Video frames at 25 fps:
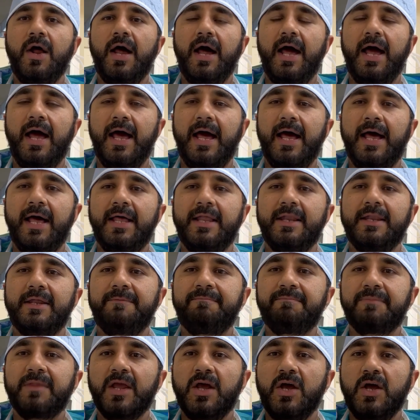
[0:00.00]

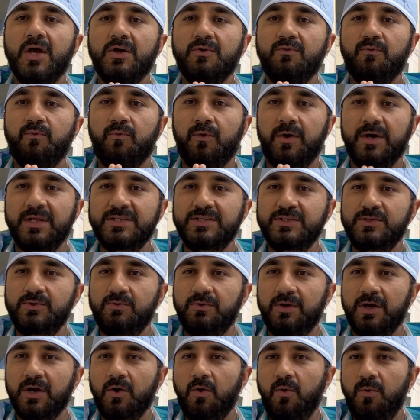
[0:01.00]
And once
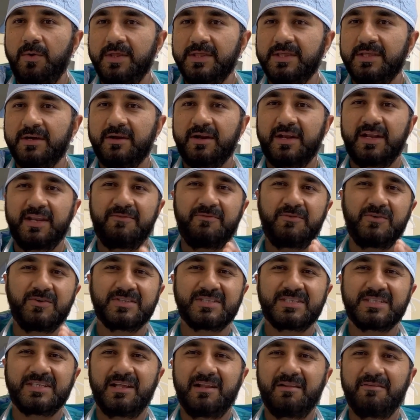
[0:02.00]
you are going there, and if you're
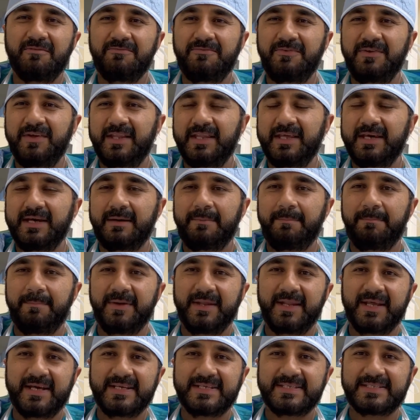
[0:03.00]
still feeling a
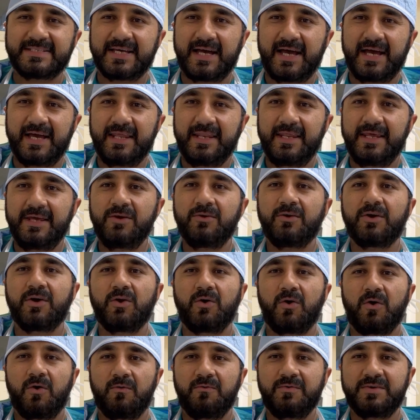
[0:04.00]
bit anxiety, you can
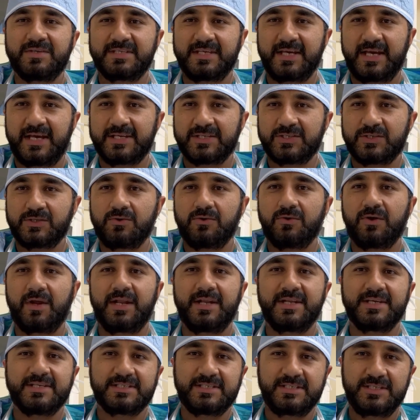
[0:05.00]
always ask your
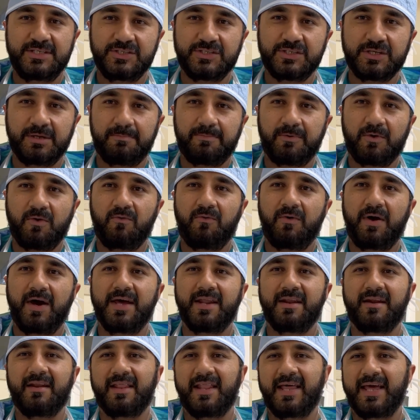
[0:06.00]
anesthesia
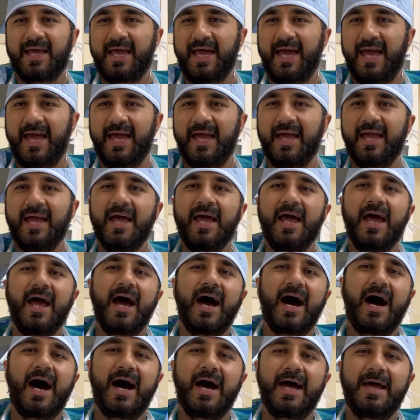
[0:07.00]
provider, like, hey,
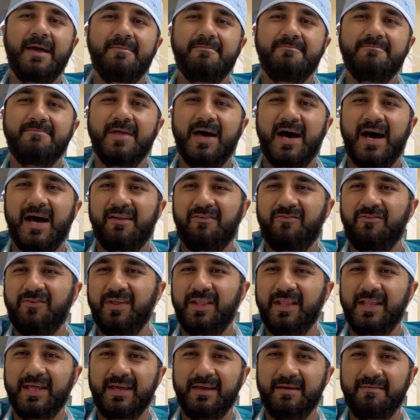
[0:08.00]
I am not
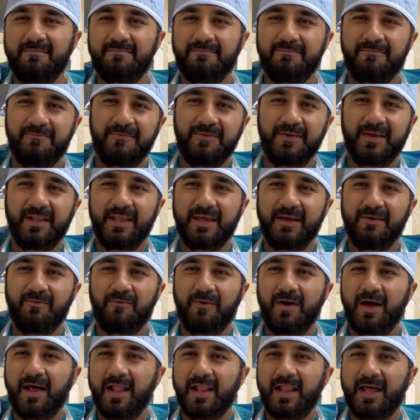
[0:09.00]
really feeling
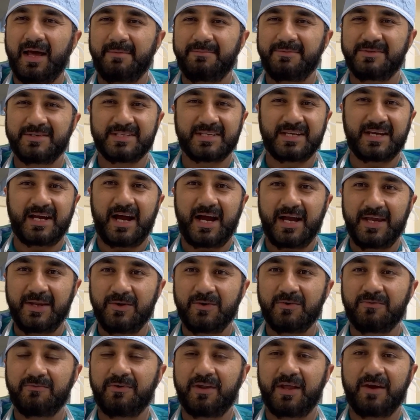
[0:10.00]
well. I'm just
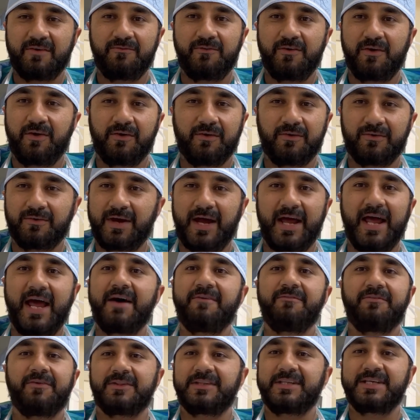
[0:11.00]
kind of like, I
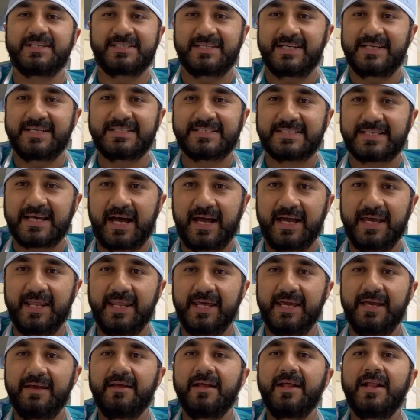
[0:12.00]
have this
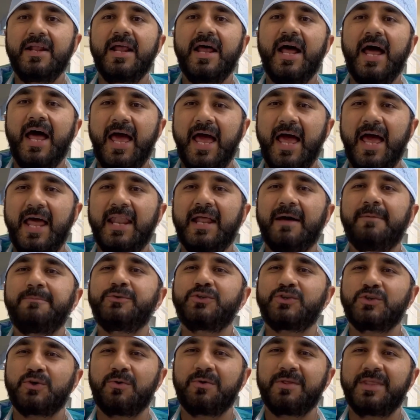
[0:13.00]
anxiety, and I'm
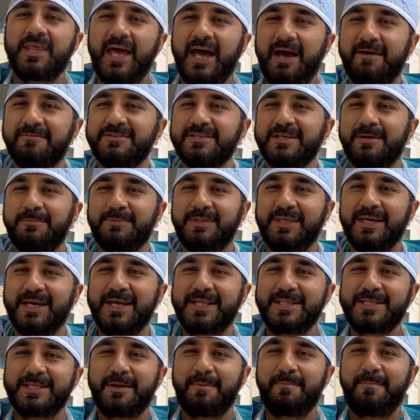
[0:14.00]
sure they have something
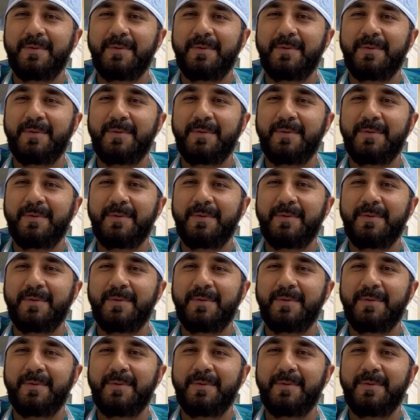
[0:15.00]
in their